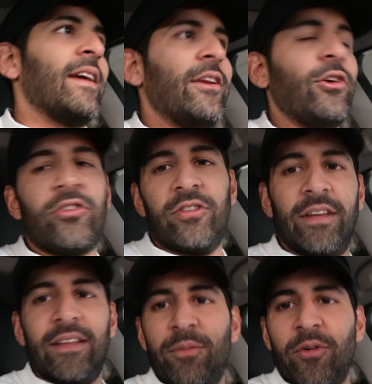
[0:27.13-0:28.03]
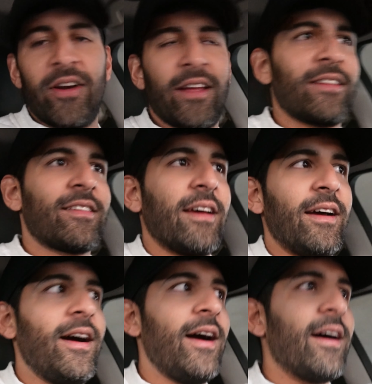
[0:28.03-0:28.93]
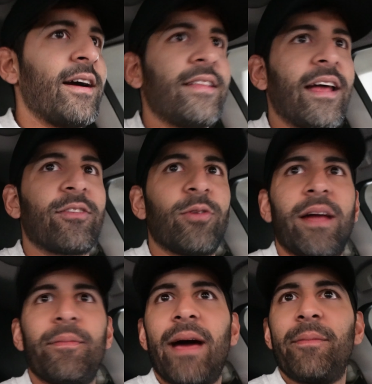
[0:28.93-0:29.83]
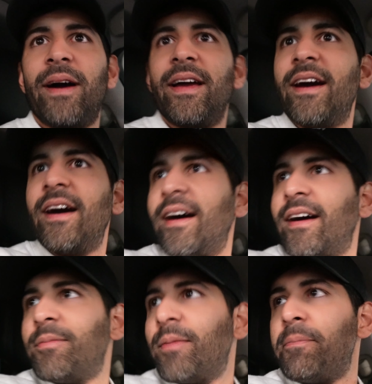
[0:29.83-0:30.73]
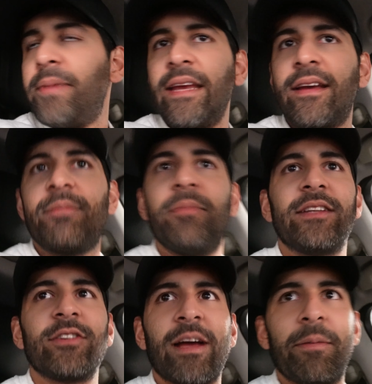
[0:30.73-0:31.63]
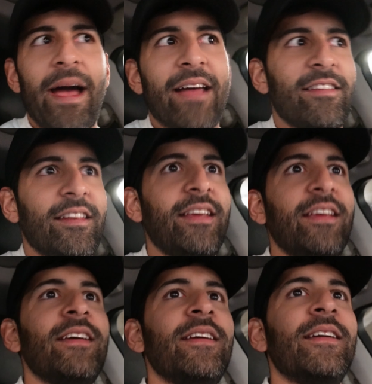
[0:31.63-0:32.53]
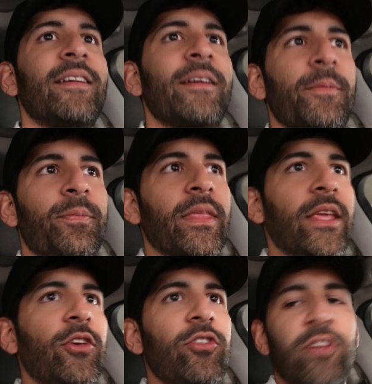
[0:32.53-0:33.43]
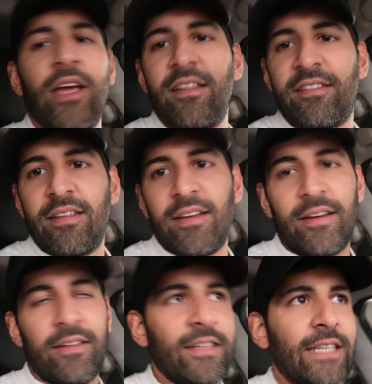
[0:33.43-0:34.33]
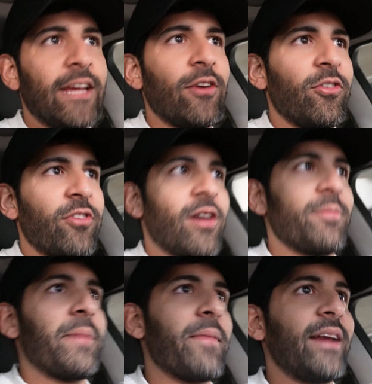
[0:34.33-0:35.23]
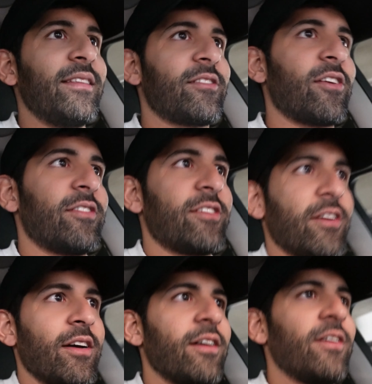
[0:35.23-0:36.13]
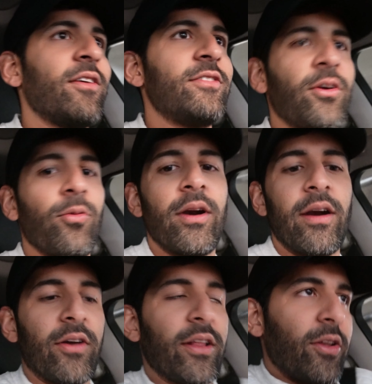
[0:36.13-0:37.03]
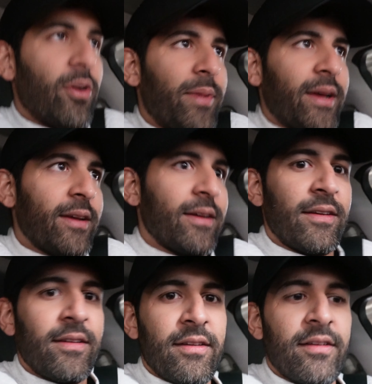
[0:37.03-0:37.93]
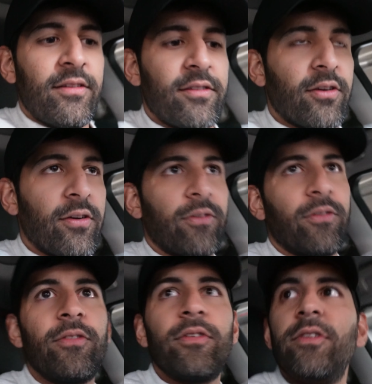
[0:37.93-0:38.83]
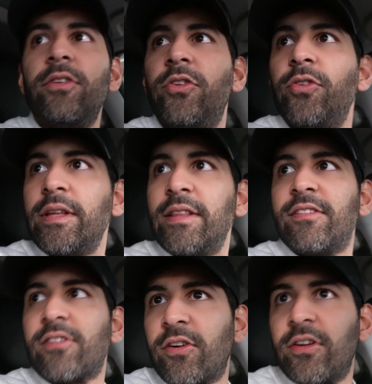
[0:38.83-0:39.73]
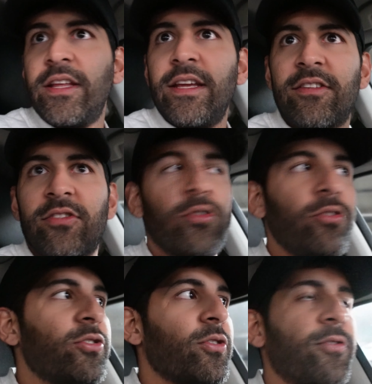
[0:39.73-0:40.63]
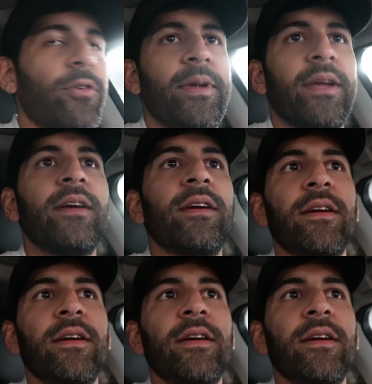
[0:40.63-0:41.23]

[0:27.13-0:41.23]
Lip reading: usually in the mornings, that's when I'm at my peak mental capacity. Usually as the day goes on, my mind starts to wear out a little bit. So doing these early is crucial for me.